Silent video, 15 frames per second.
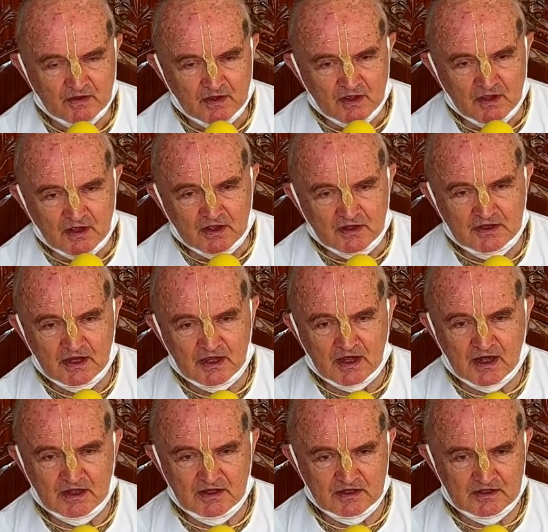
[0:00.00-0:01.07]
They are
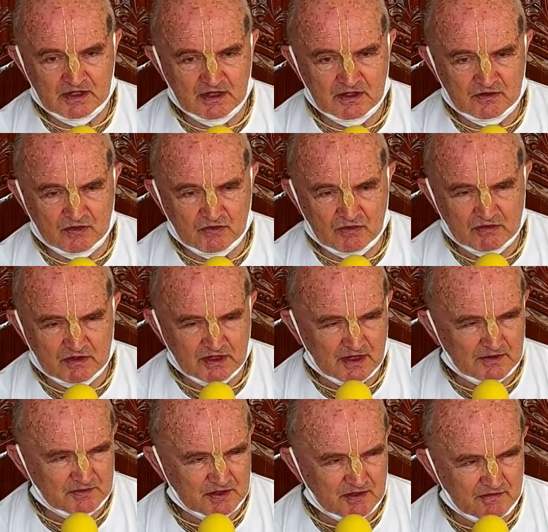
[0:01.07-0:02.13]
addicted to all
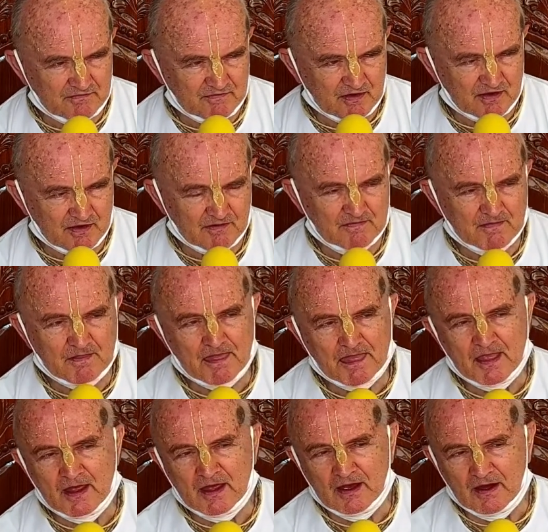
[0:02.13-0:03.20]
types of
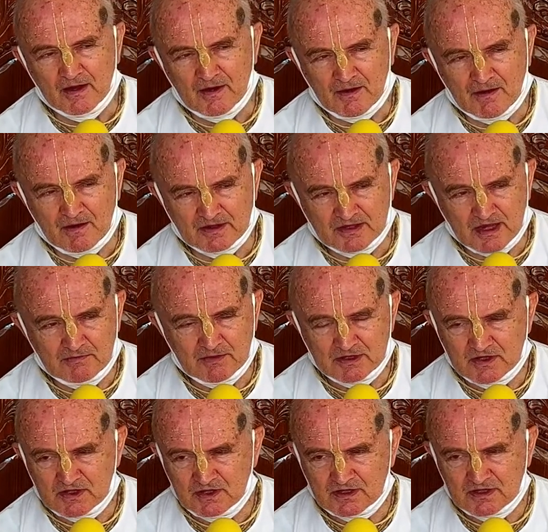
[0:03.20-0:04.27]

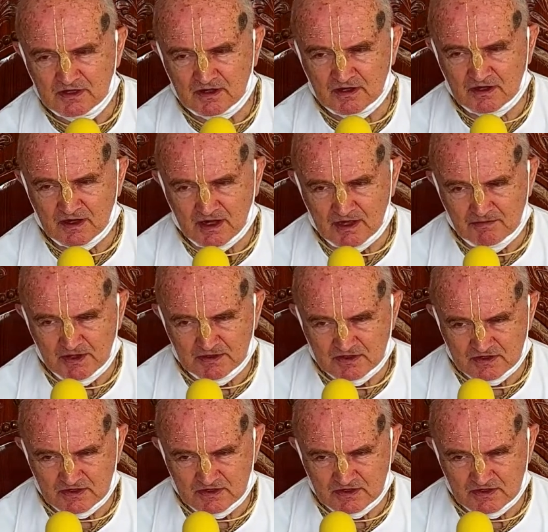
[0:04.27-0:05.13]
tamasic habits,